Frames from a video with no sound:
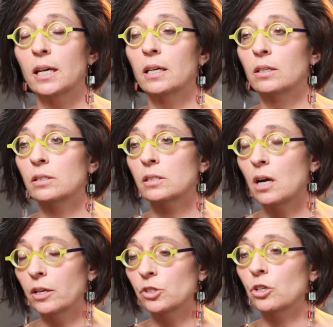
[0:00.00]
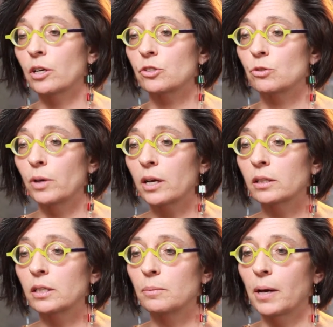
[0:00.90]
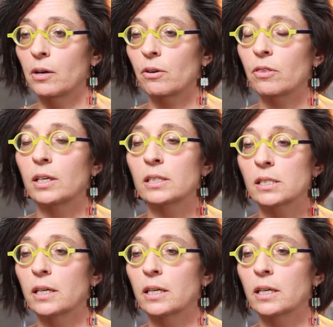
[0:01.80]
And Collins talks directly about things